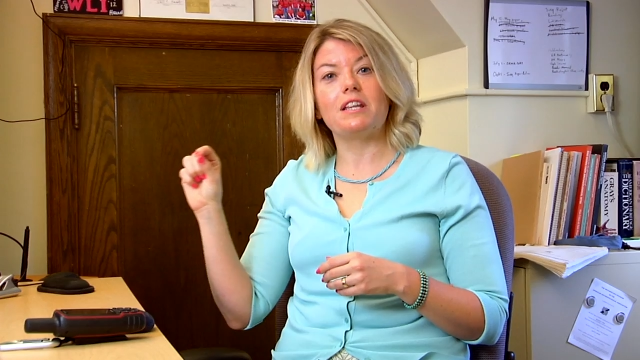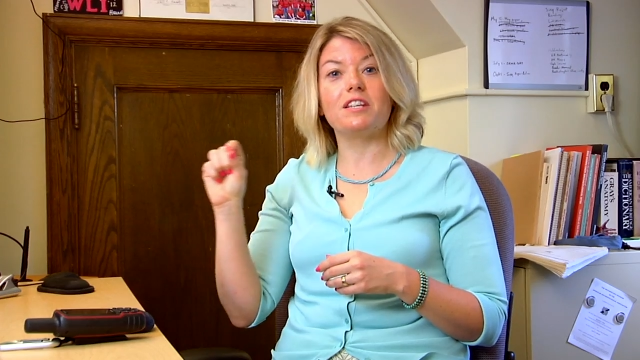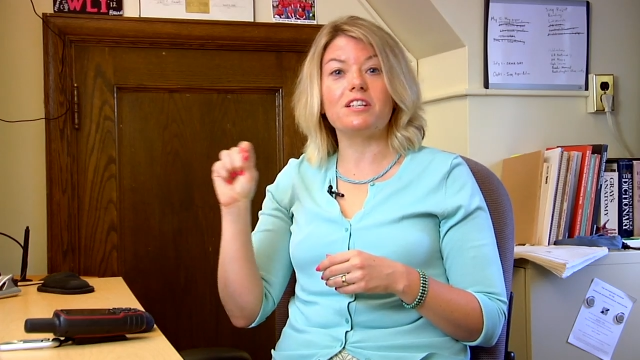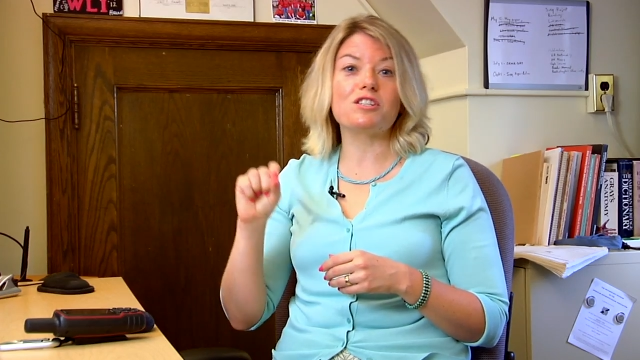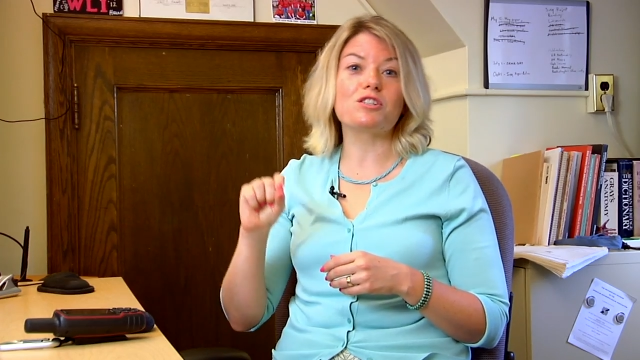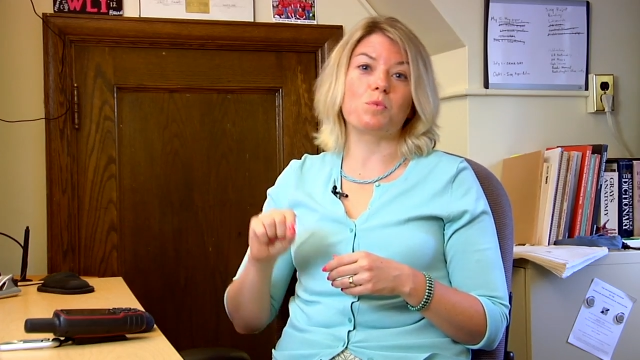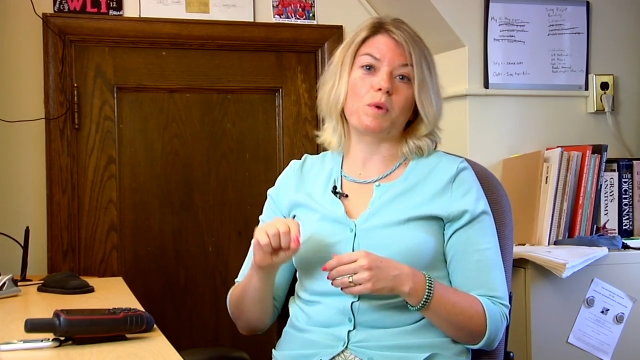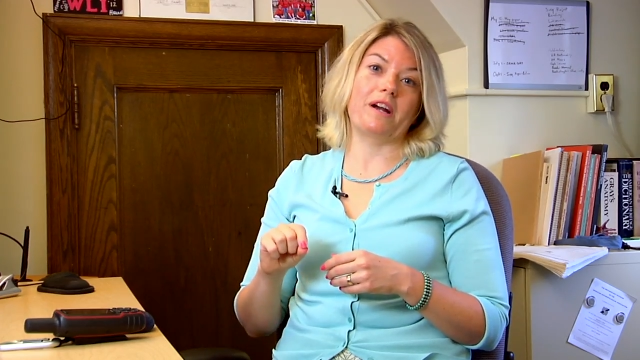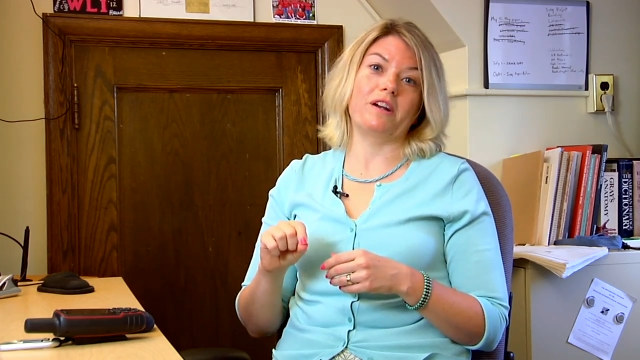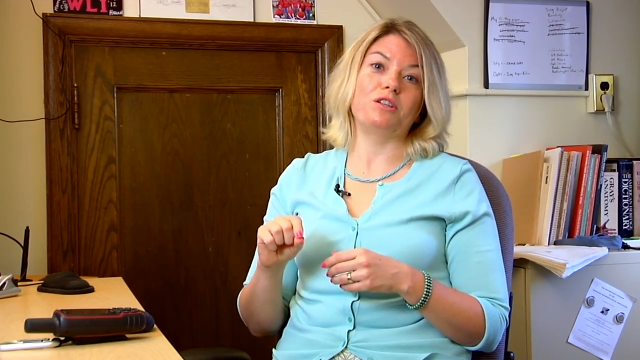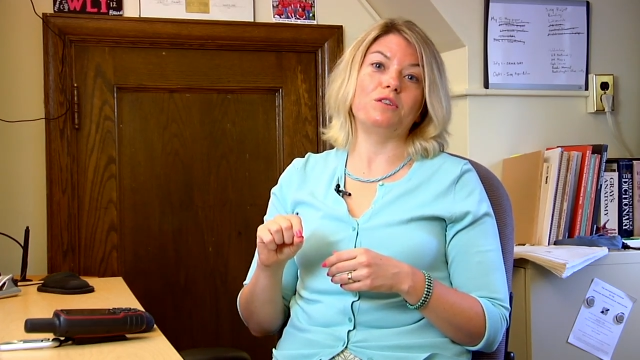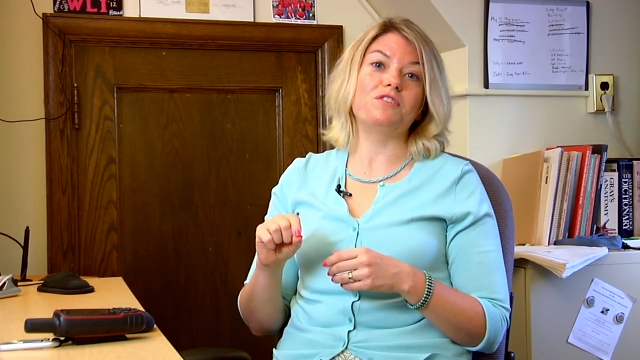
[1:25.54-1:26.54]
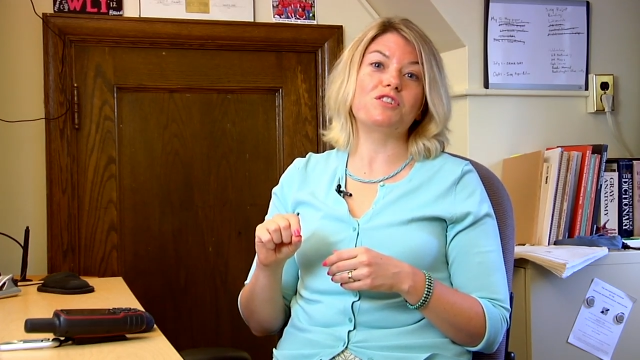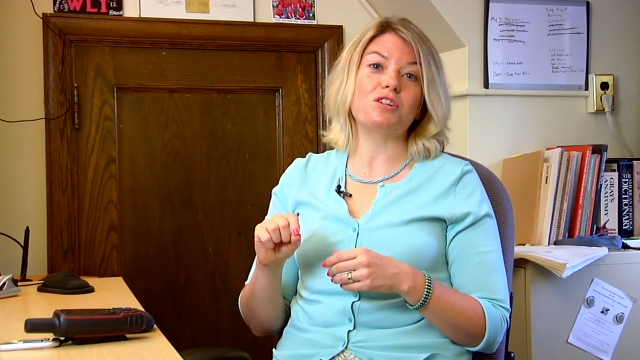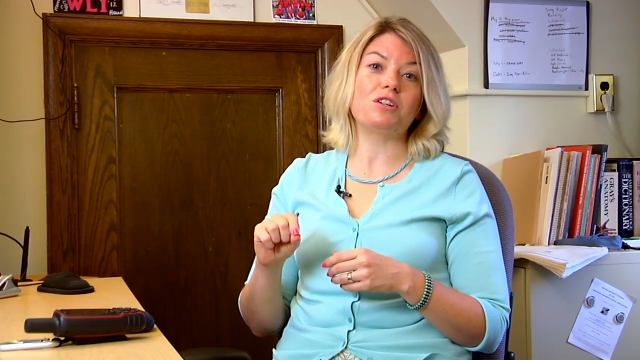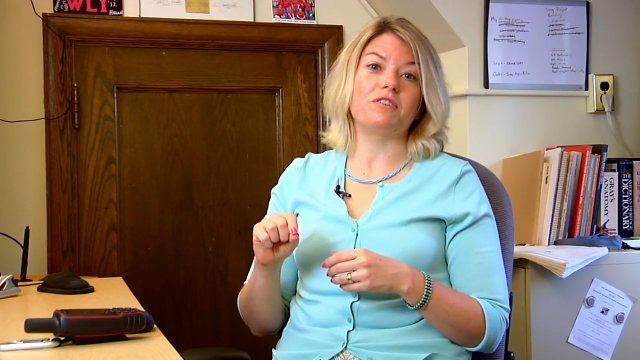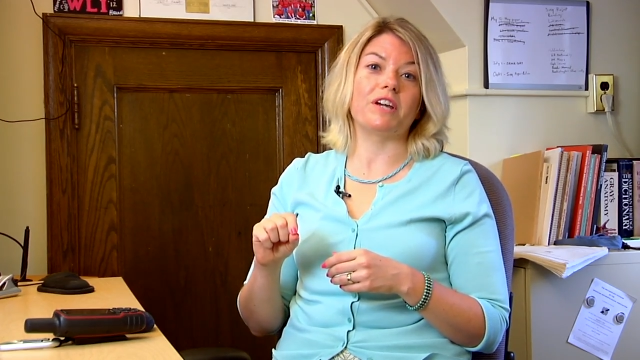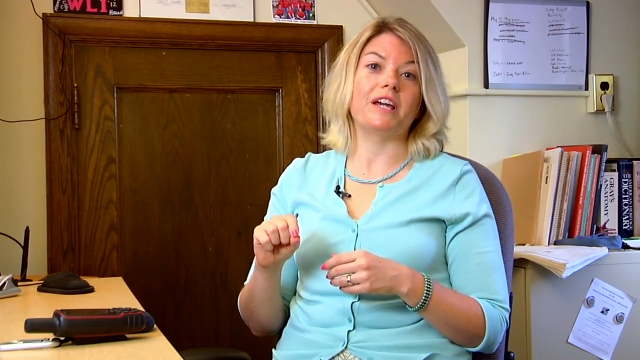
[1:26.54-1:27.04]
this is where you've
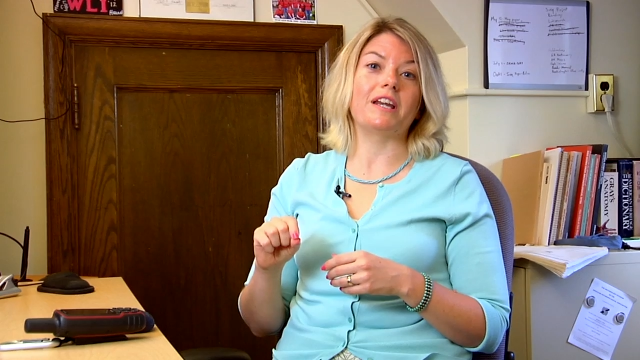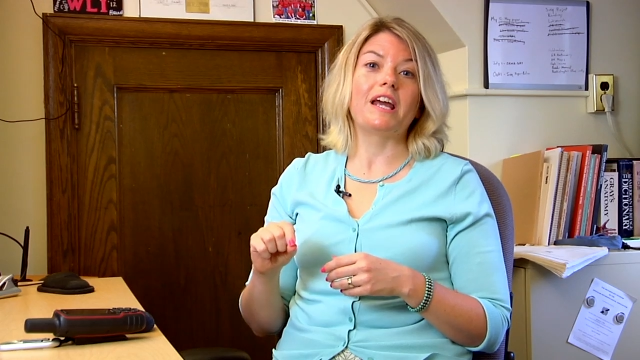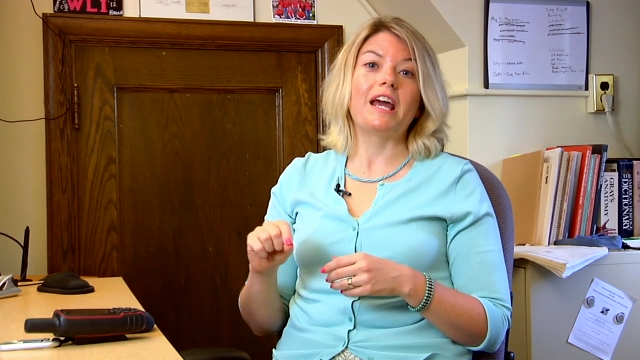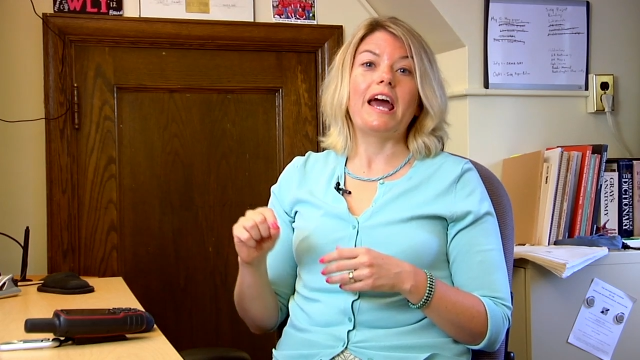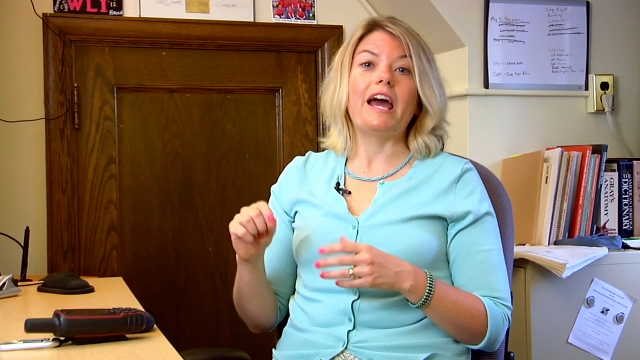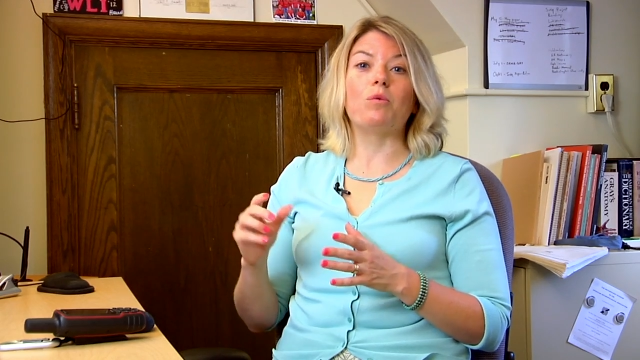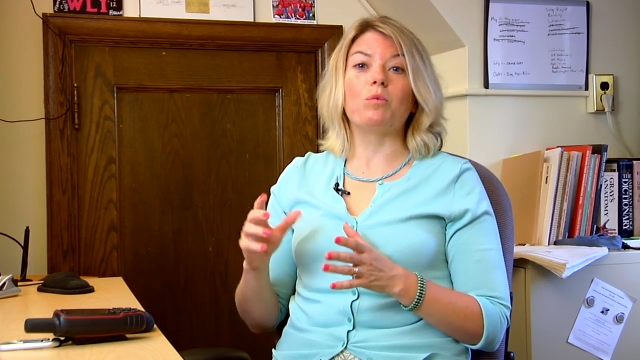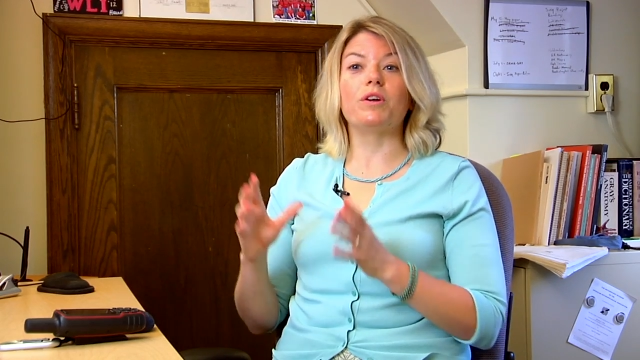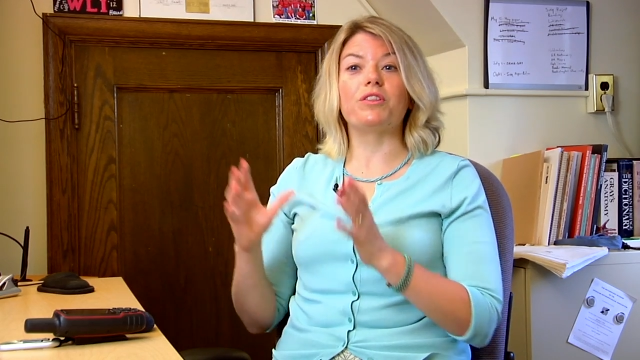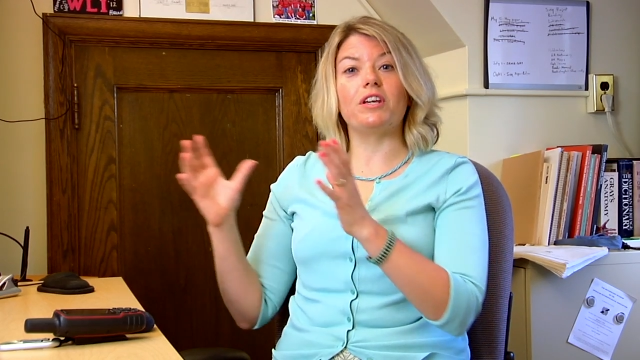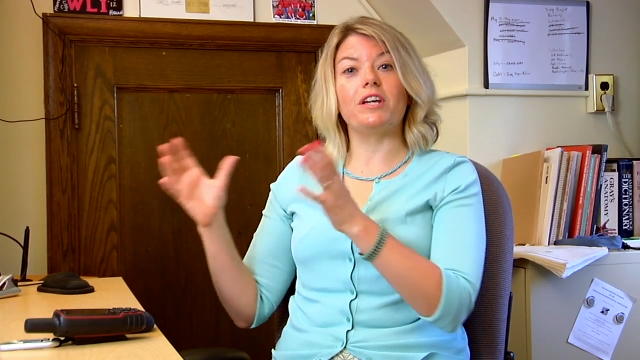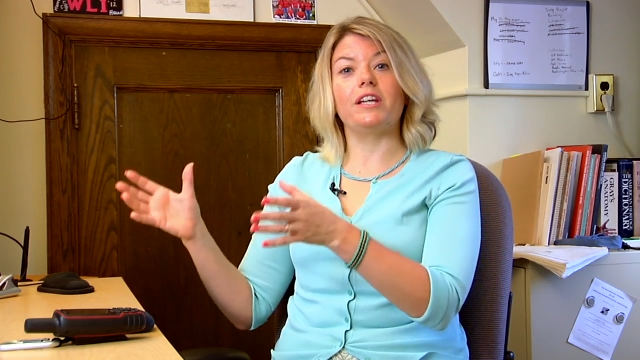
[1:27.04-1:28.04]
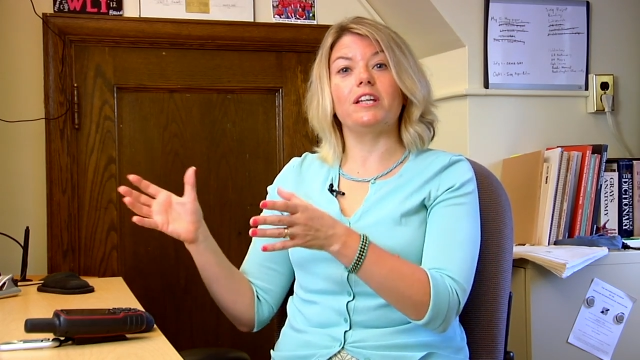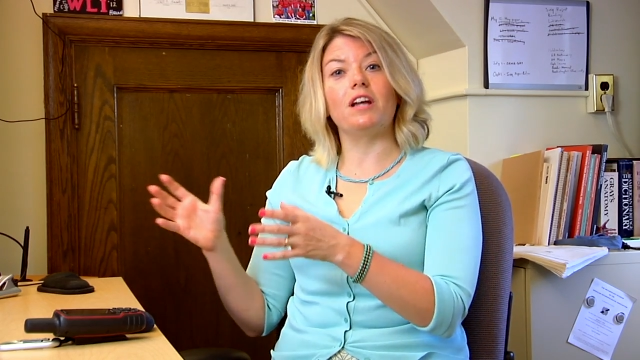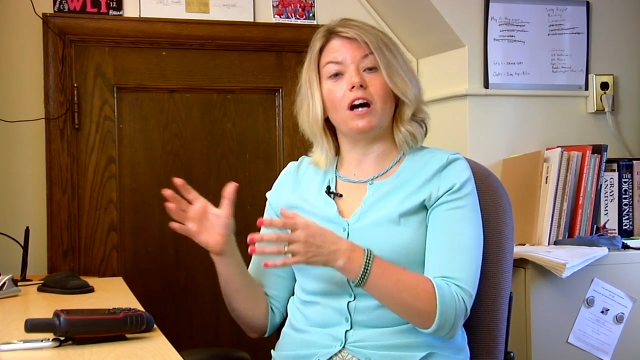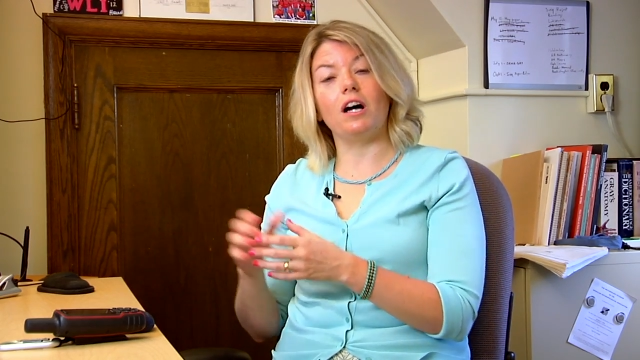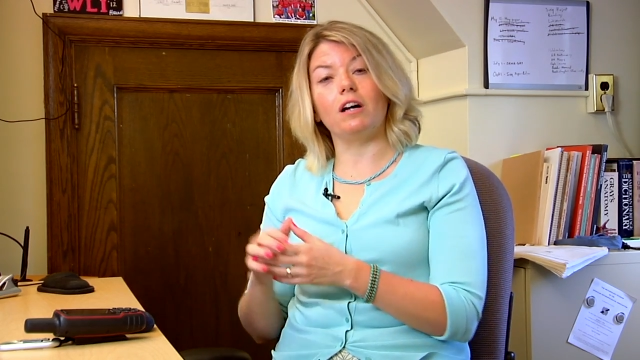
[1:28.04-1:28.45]
surveyed. And within